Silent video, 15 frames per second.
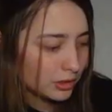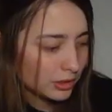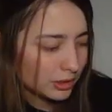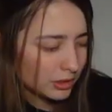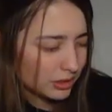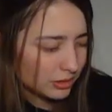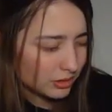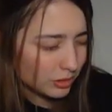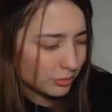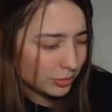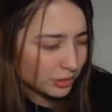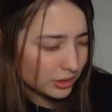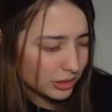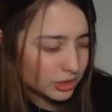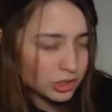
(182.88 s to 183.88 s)
It's
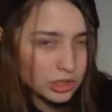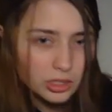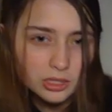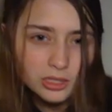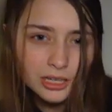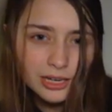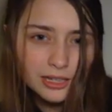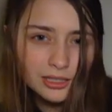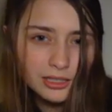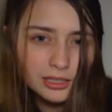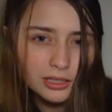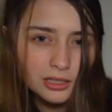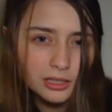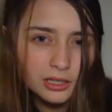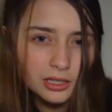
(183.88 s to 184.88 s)
almost like she's
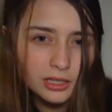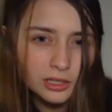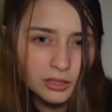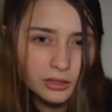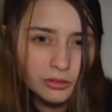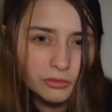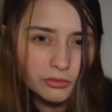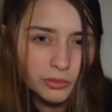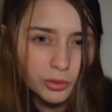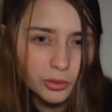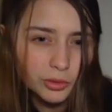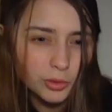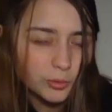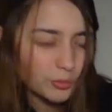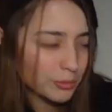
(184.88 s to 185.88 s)
standing in a
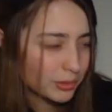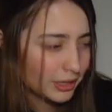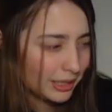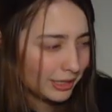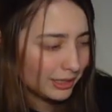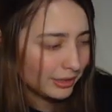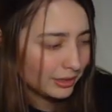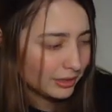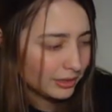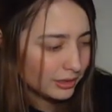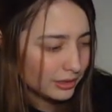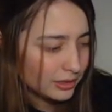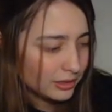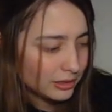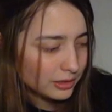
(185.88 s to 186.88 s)
further plane,
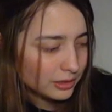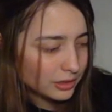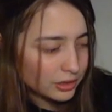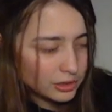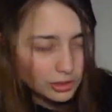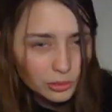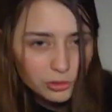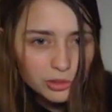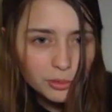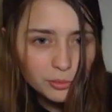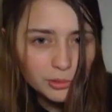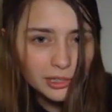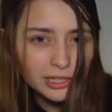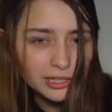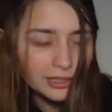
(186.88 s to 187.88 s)
a closer
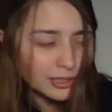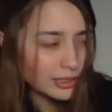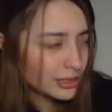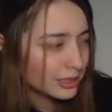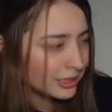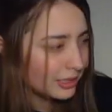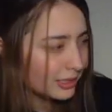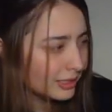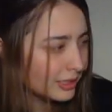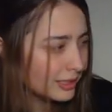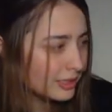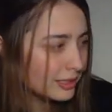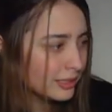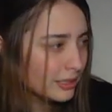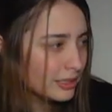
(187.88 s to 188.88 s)
plane than he
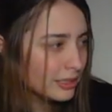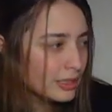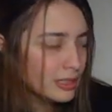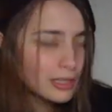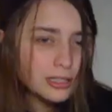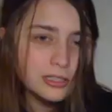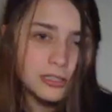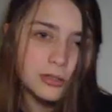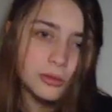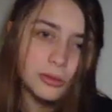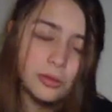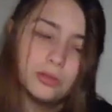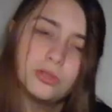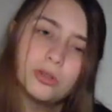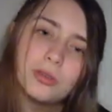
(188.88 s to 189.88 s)
is. So
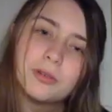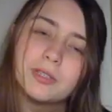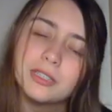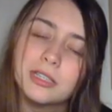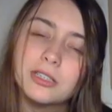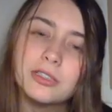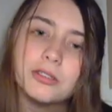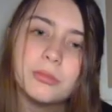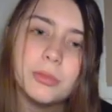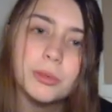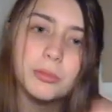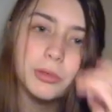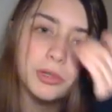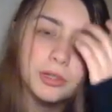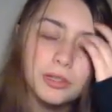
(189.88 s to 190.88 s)
those are always things to
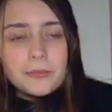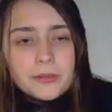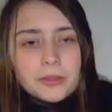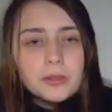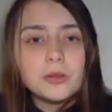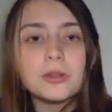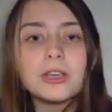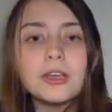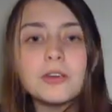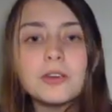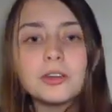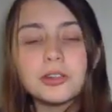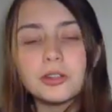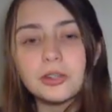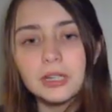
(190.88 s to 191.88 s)
remember. Your
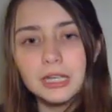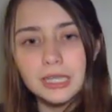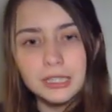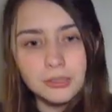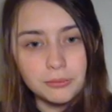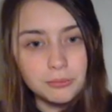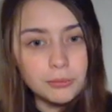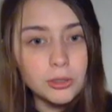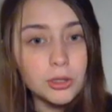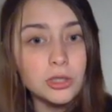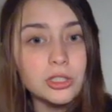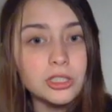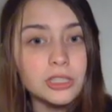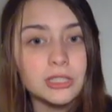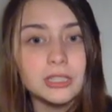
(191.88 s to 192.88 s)
character is a
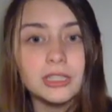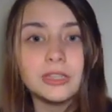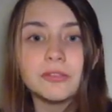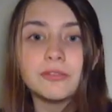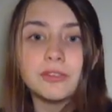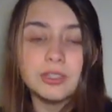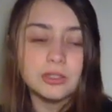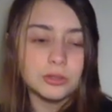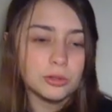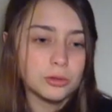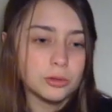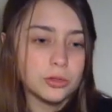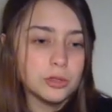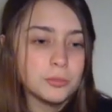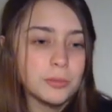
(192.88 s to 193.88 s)
person in a physical
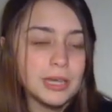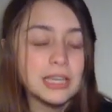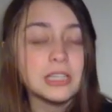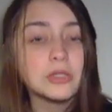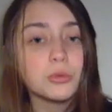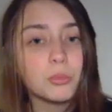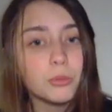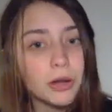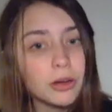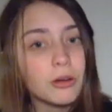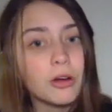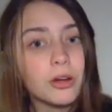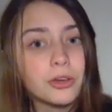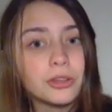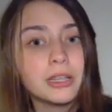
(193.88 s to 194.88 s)
space. Where
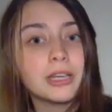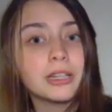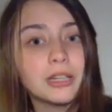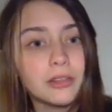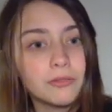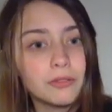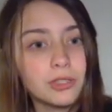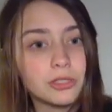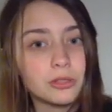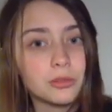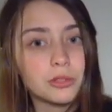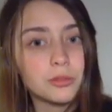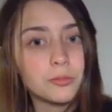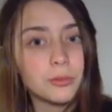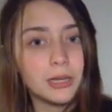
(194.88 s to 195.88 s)
are they in that physical
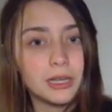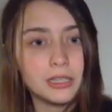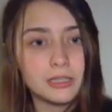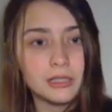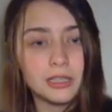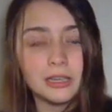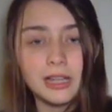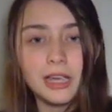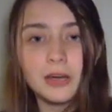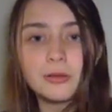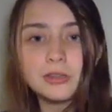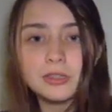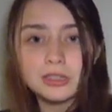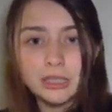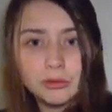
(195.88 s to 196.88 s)
space and how
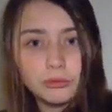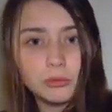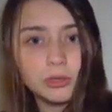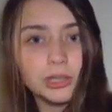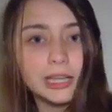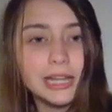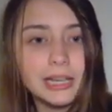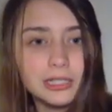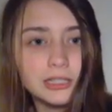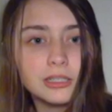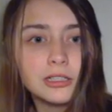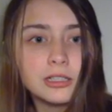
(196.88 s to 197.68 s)
does that relate